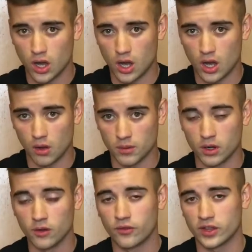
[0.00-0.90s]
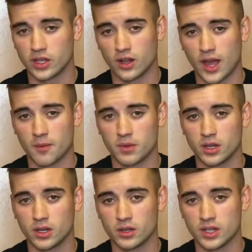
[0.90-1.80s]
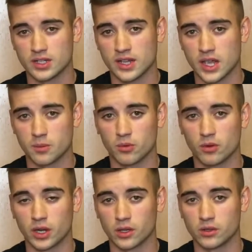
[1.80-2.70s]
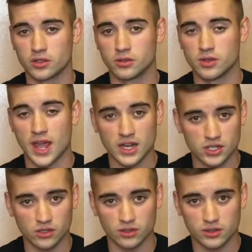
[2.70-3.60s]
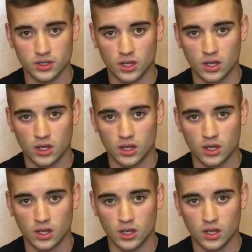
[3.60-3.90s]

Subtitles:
and hopefully it'll happen this April when I go to Nationals